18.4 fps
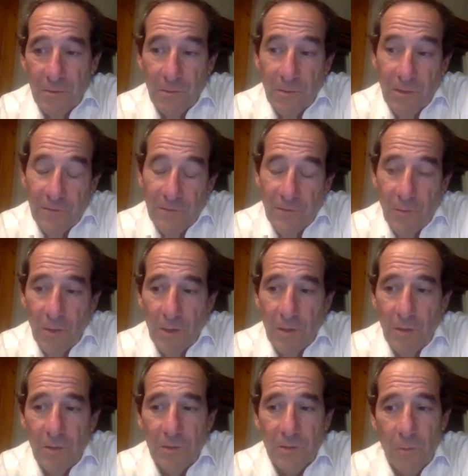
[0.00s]
if you want
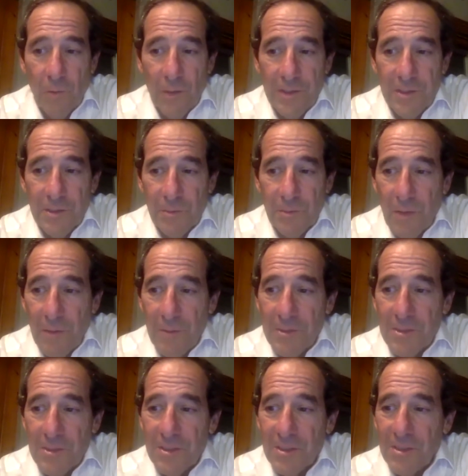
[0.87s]
to call it the white
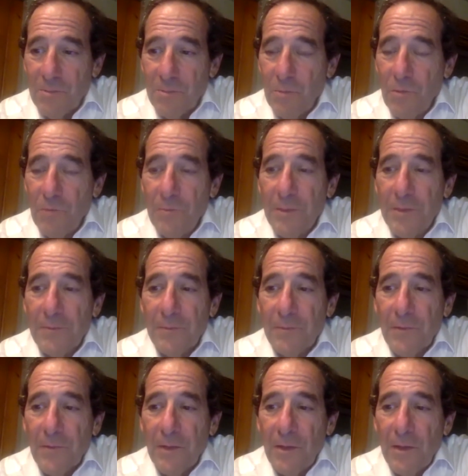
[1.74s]
supremacist movement,
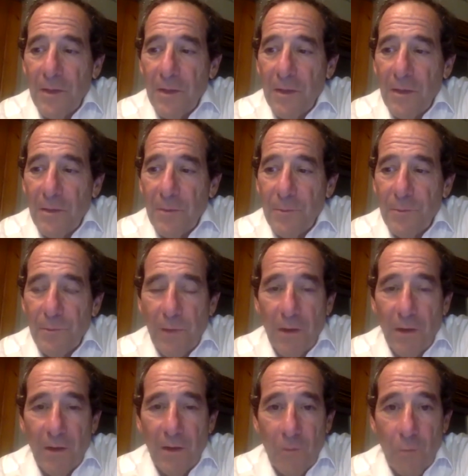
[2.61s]

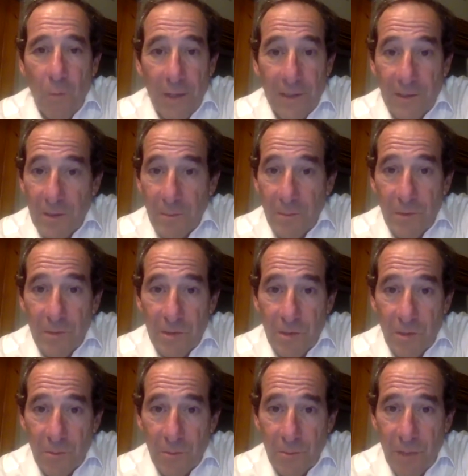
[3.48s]

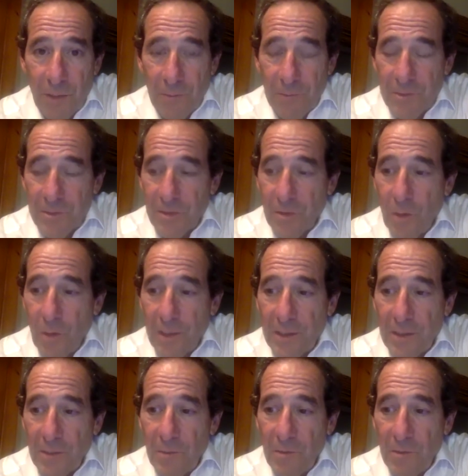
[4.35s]
certain members of the
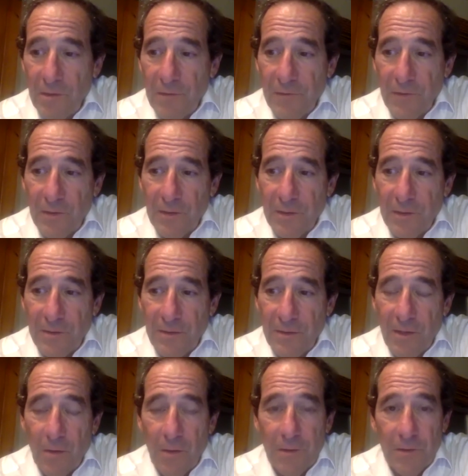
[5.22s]
white community feeling that
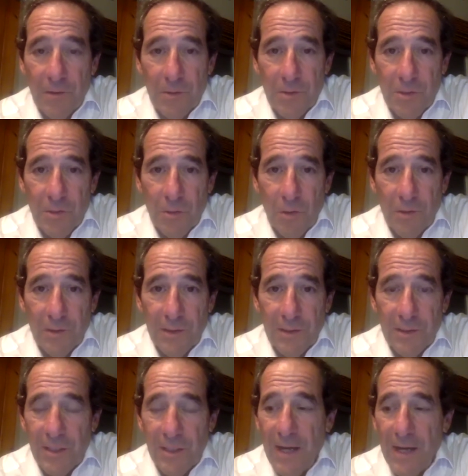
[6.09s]
they're under assault and
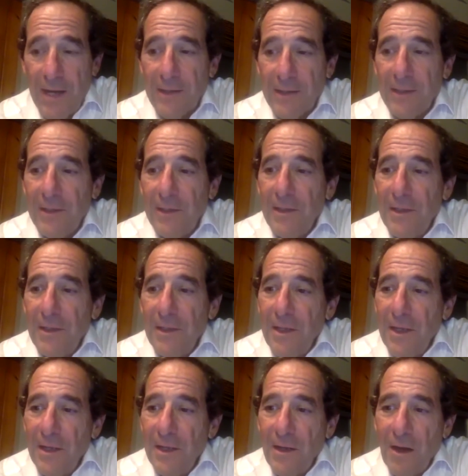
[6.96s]
attack.
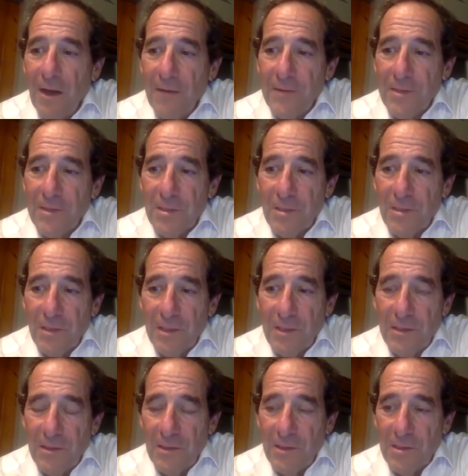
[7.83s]
And
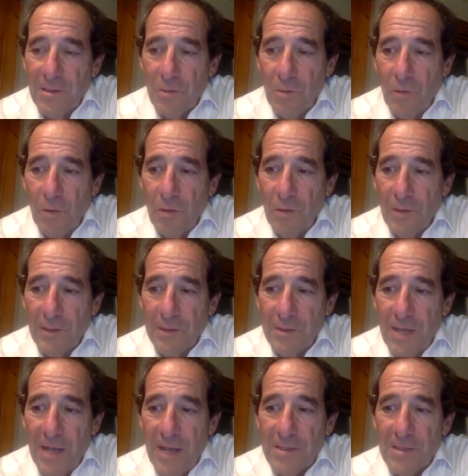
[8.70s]
obviously, it's all
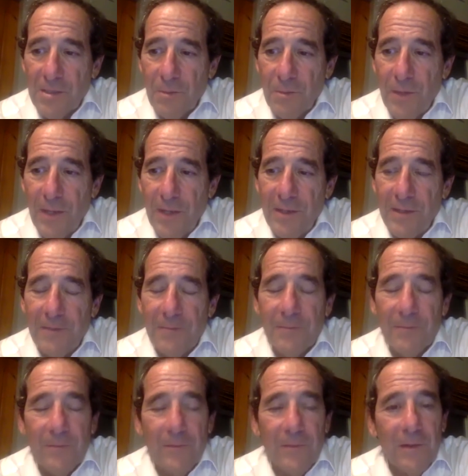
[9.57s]
exacerbated
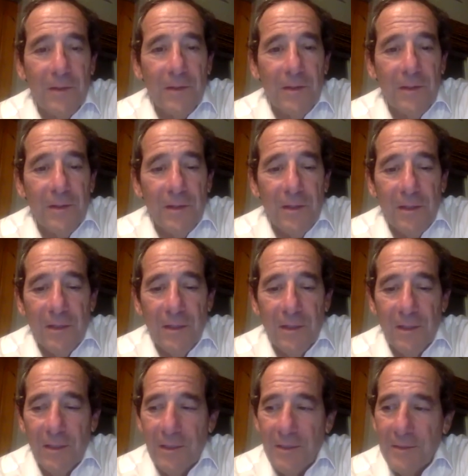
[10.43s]

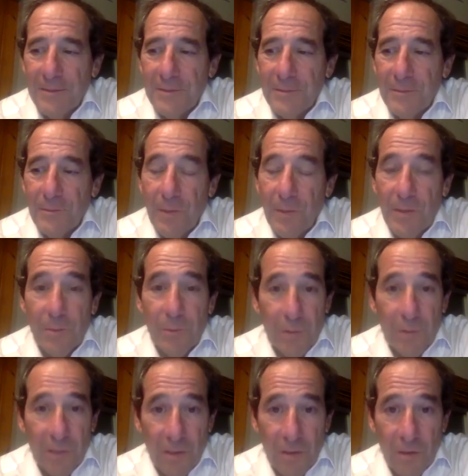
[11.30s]
by the
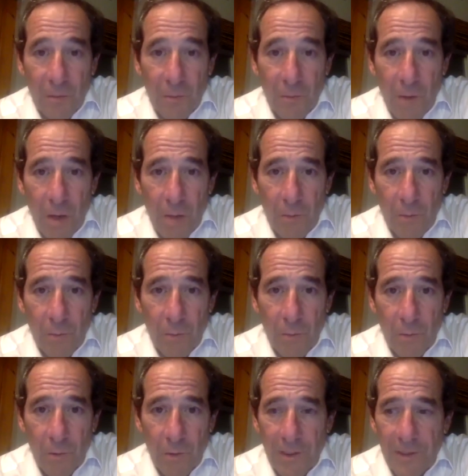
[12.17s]
political moment
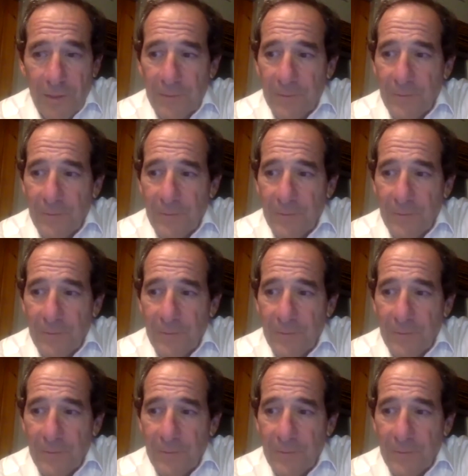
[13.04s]
we're in,